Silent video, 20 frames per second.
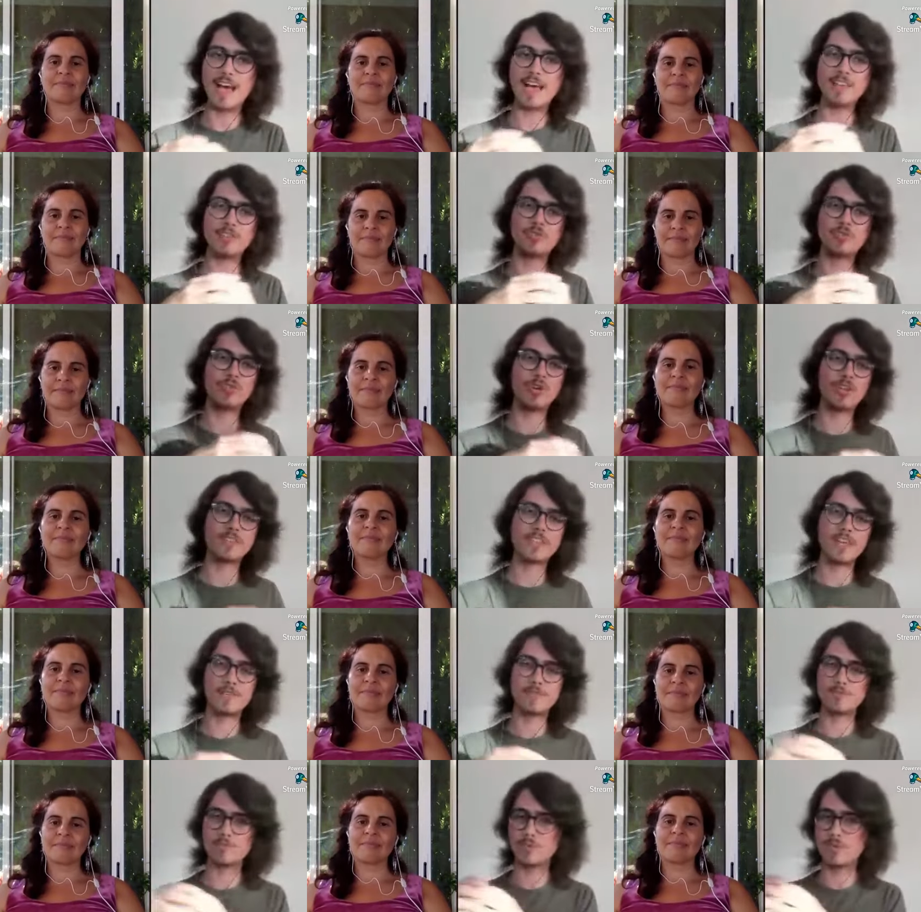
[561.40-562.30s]
Speaker 1: do not
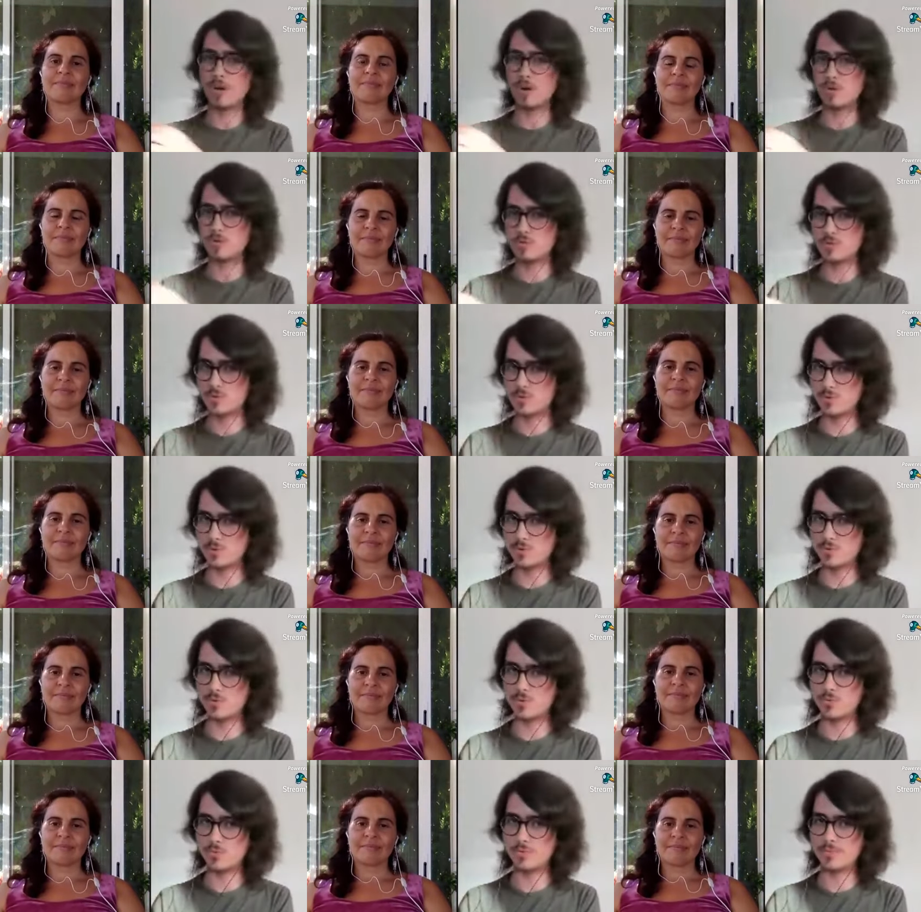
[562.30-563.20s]
have to go
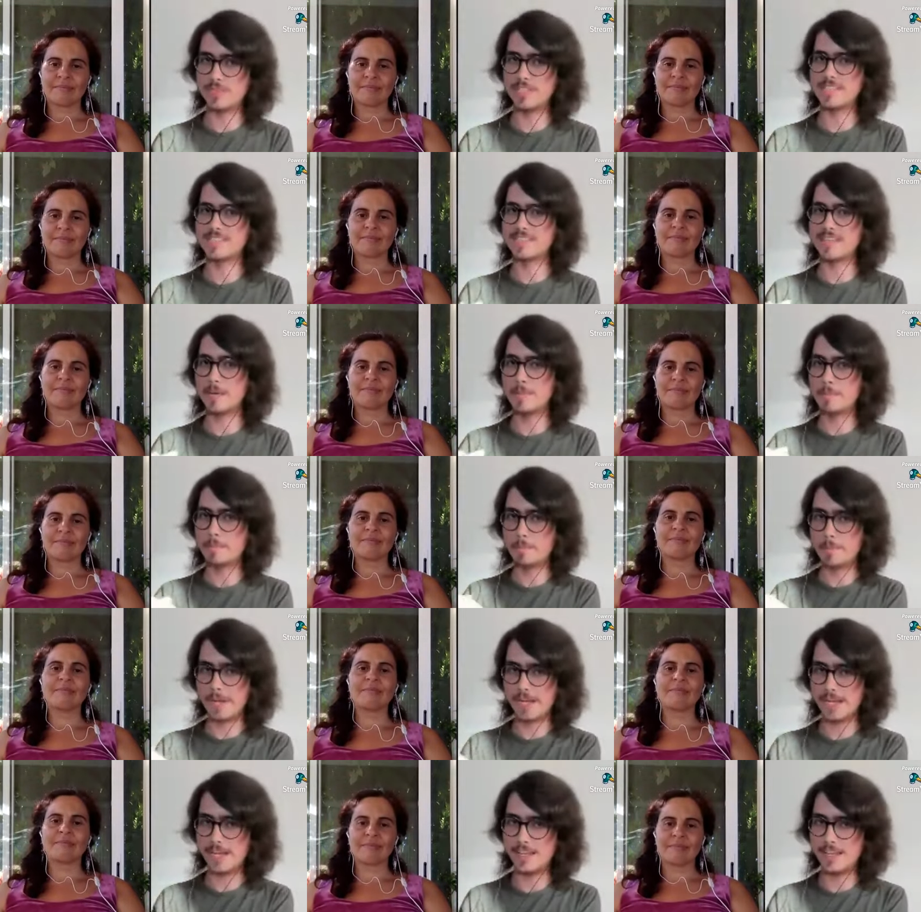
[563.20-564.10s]
through the same
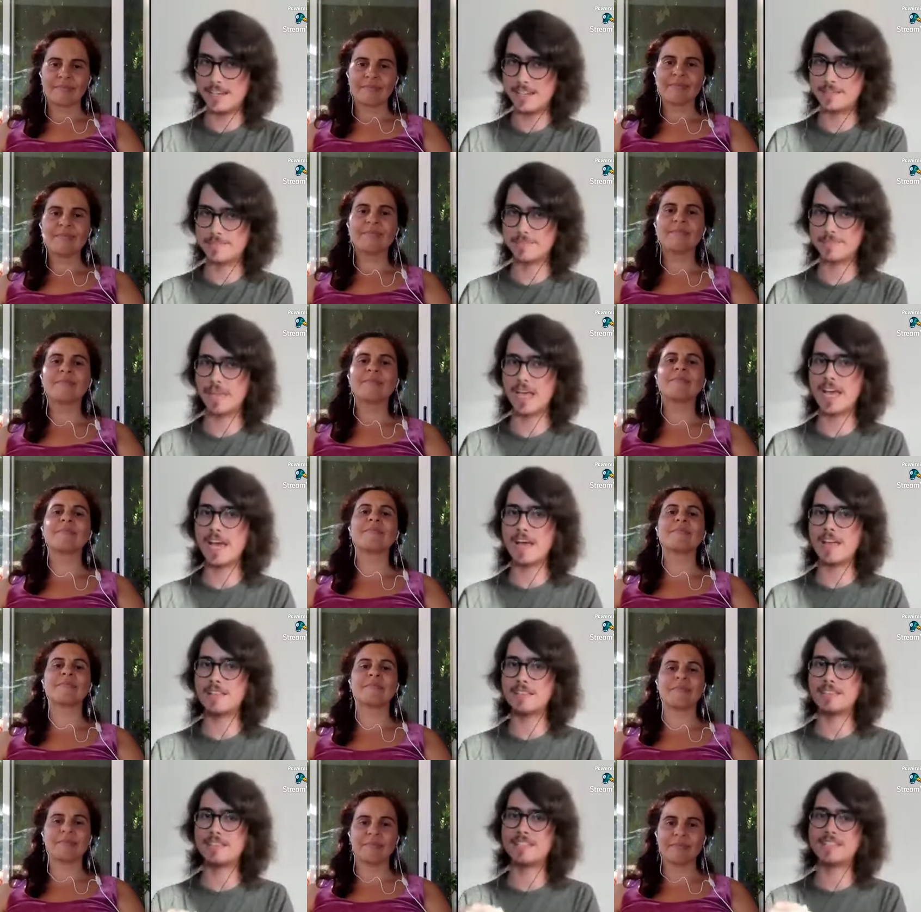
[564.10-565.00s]
pain
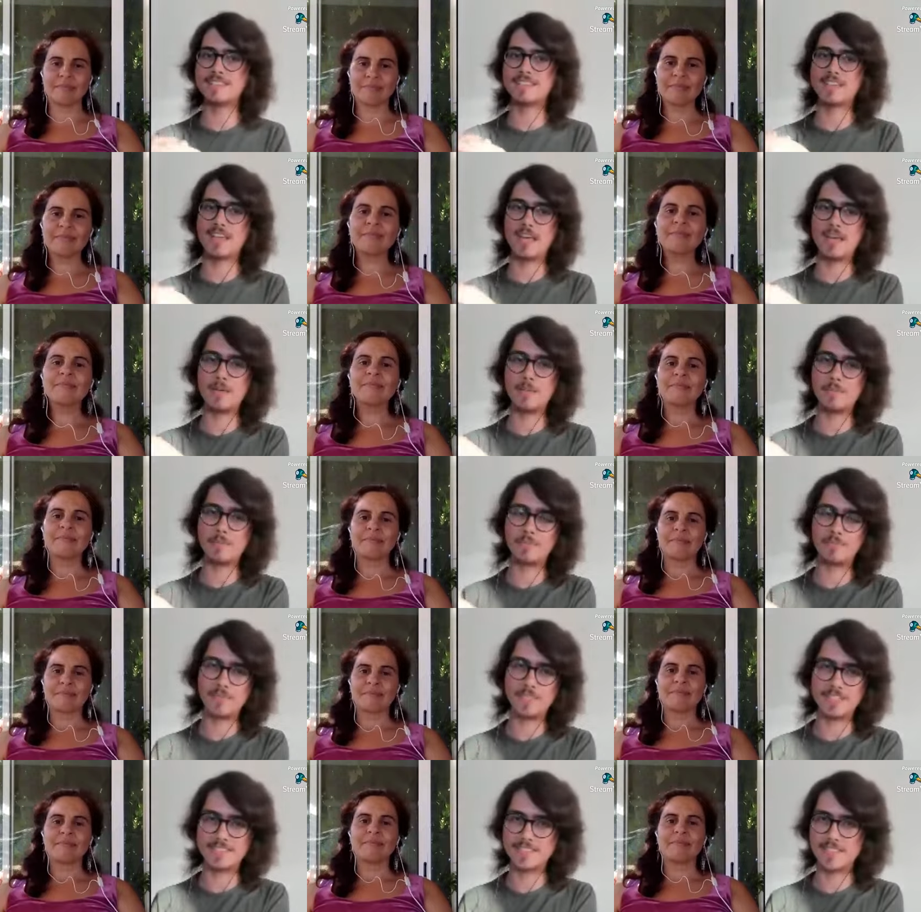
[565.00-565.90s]
Speaker 2: and the
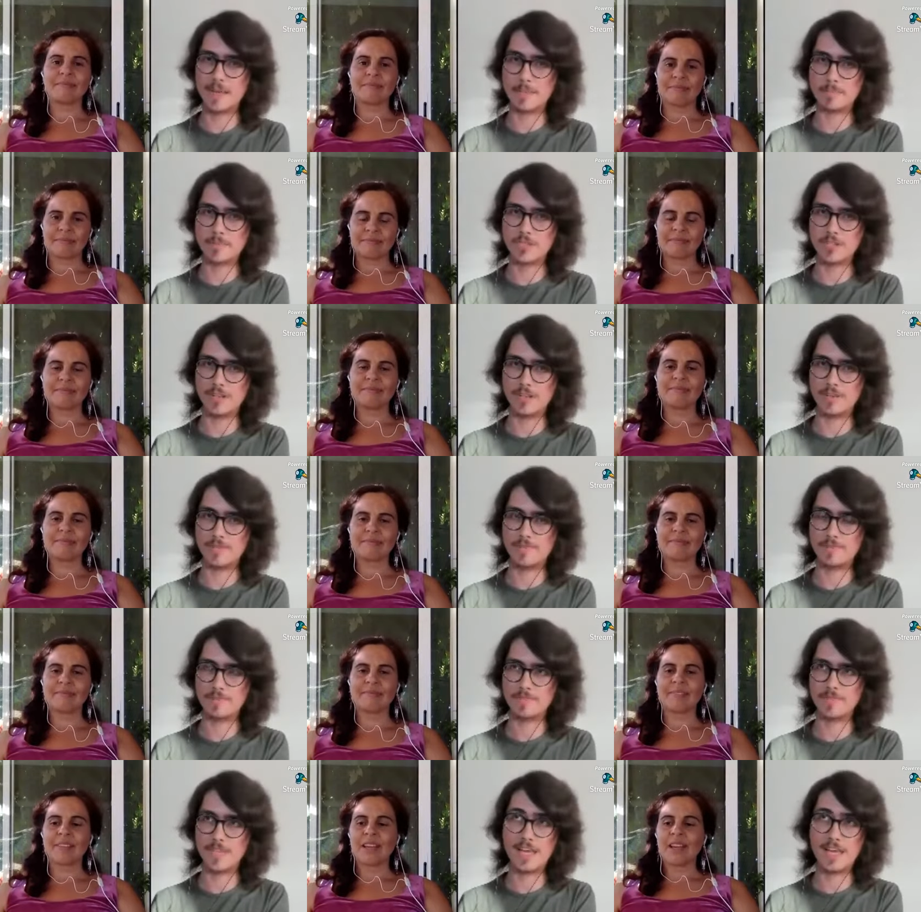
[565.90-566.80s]
same deception
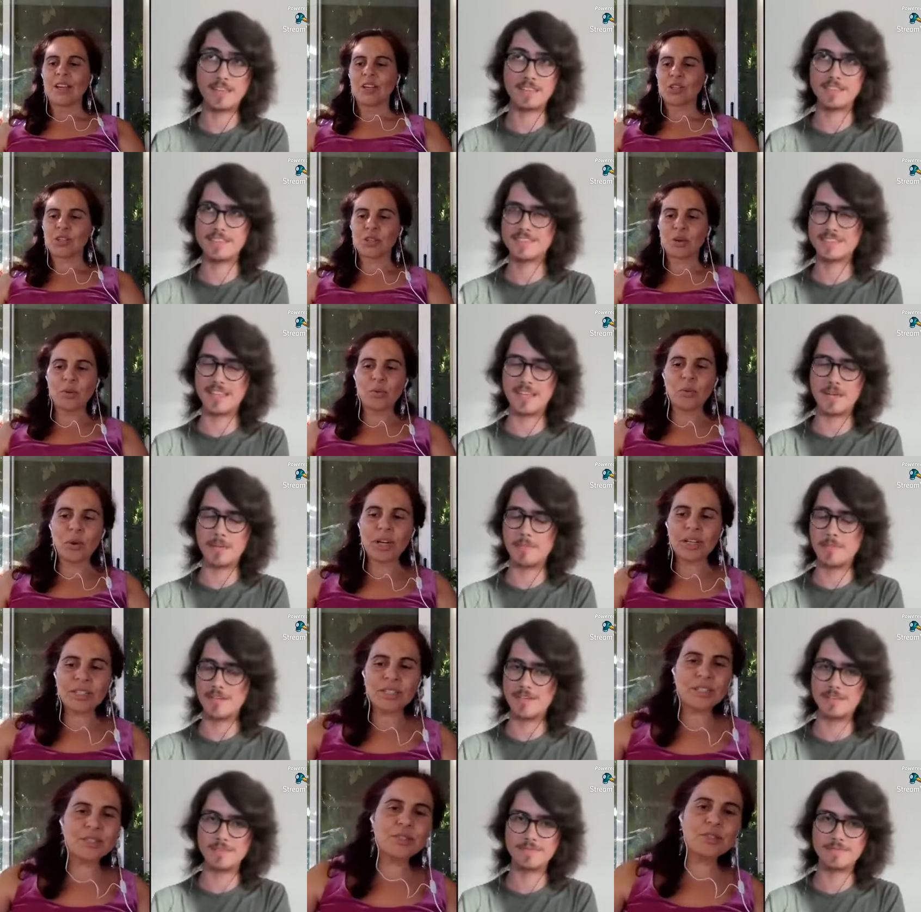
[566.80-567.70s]
and the same. So
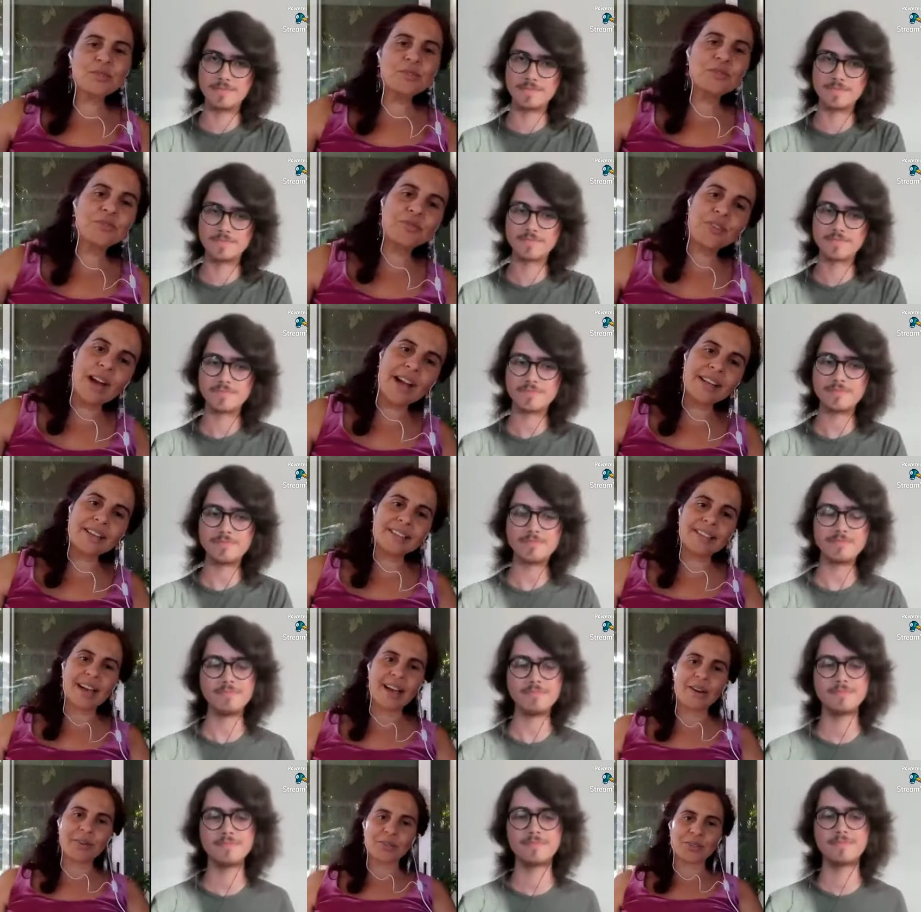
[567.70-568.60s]
what did you
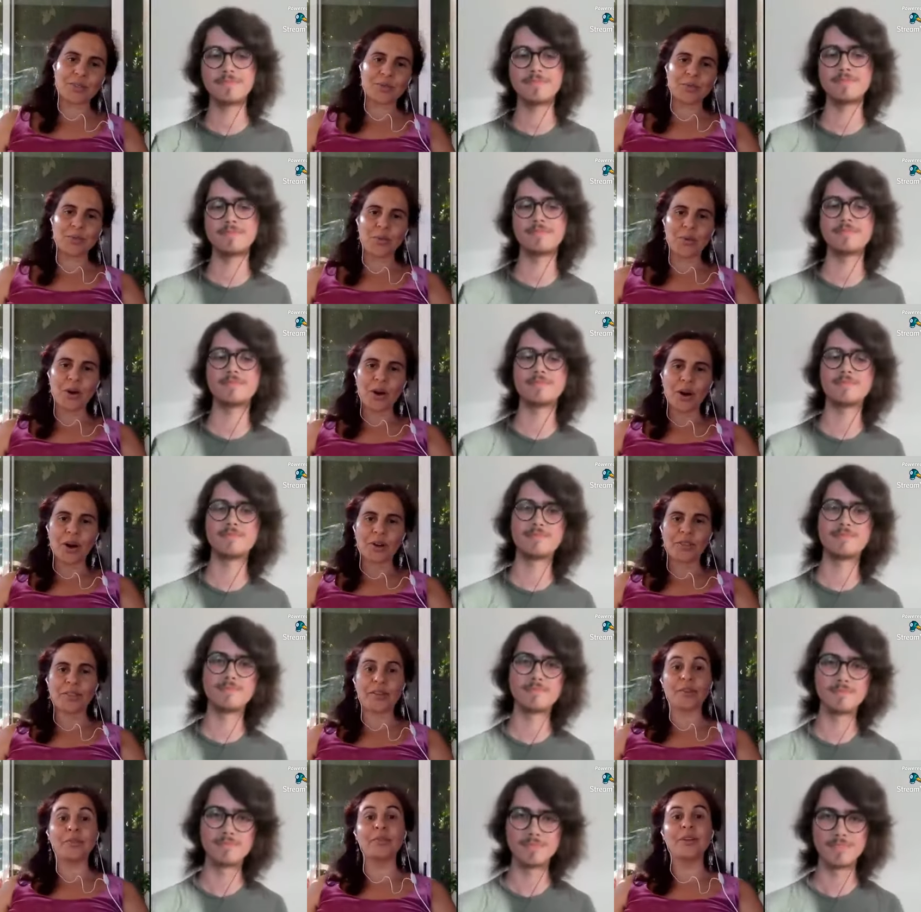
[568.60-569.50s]
find out
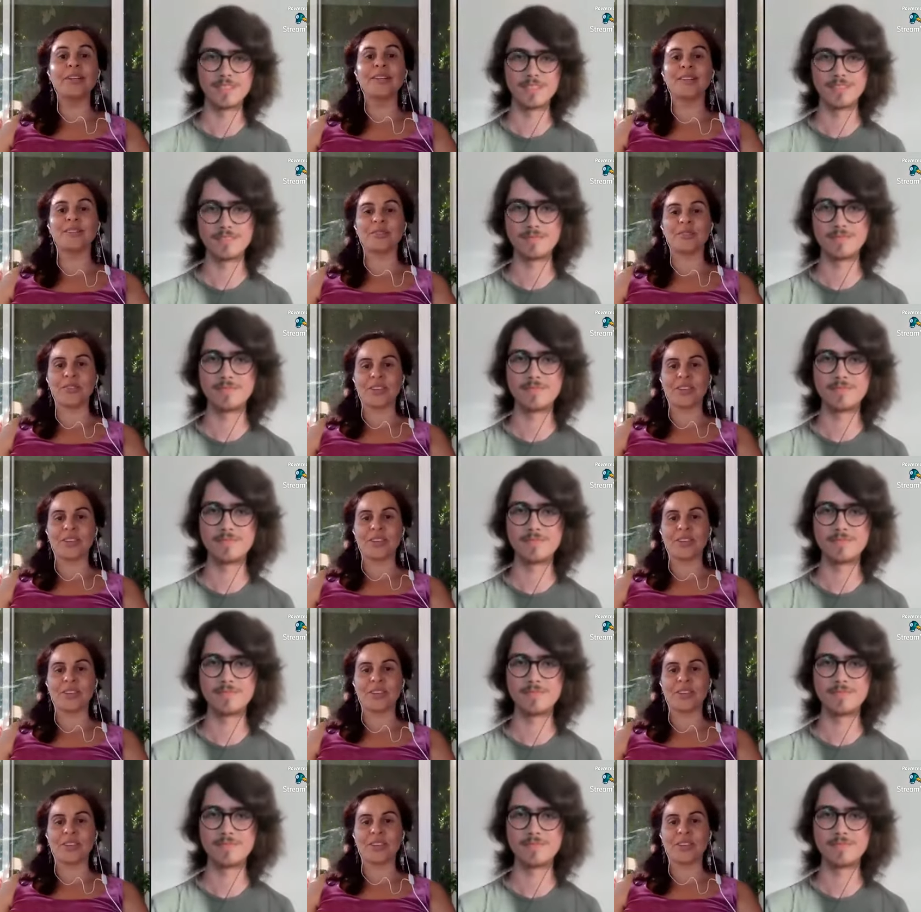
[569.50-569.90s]
were the real